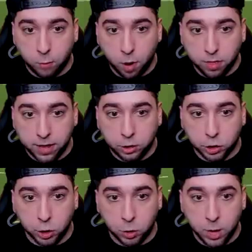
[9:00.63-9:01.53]
Fourth and
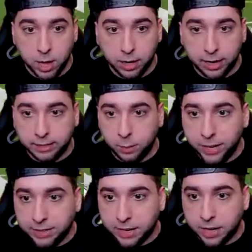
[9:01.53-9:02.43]
two. Let's see
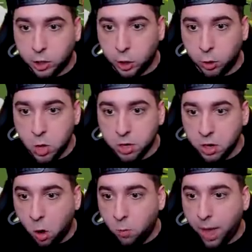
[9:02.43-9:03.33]
what he's going to do.
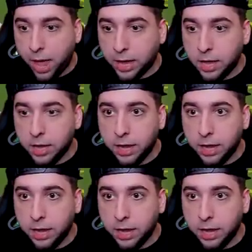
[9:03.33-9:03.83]
No way.